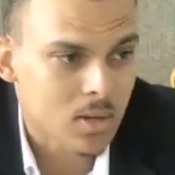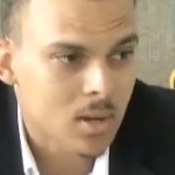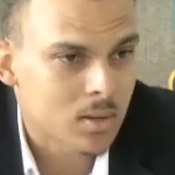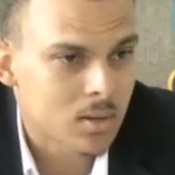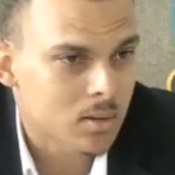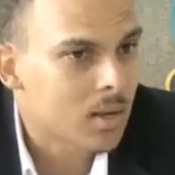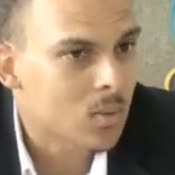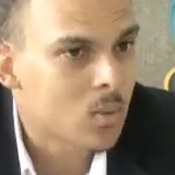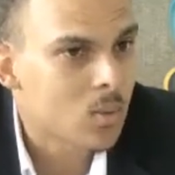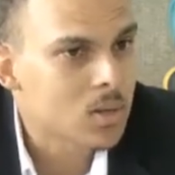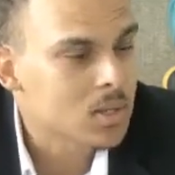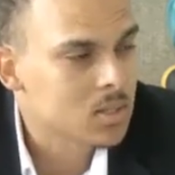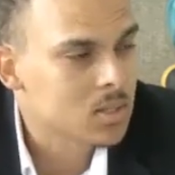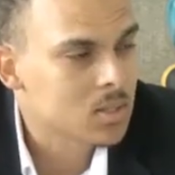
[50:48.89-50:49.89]
I'll go
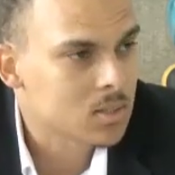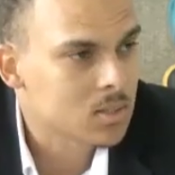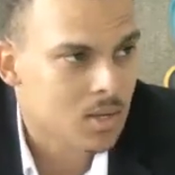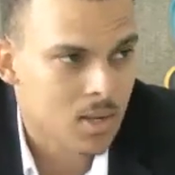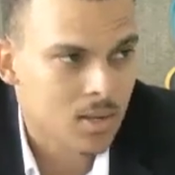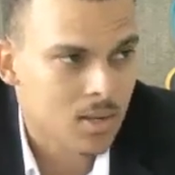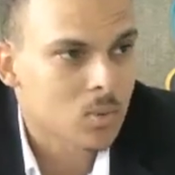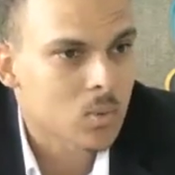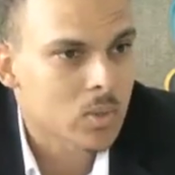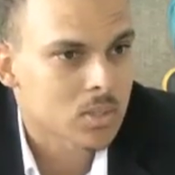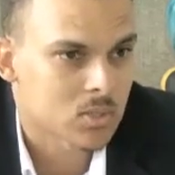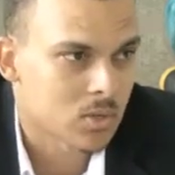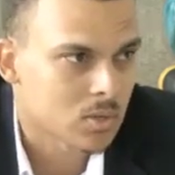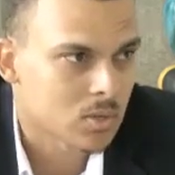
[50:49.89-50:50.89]
on the internet, I'll do a quick
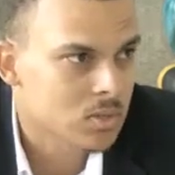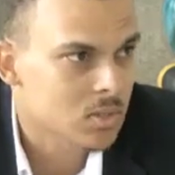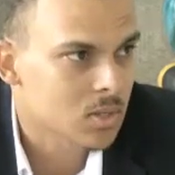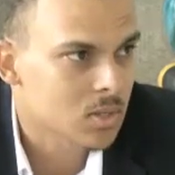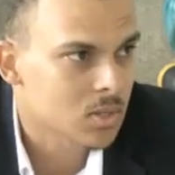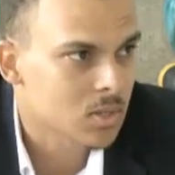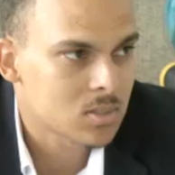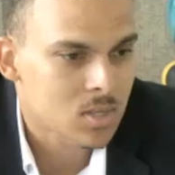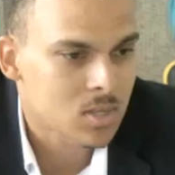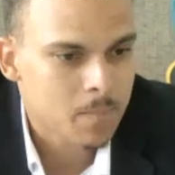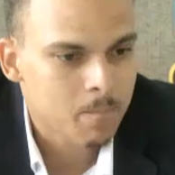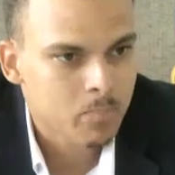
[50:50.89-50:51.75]
search and see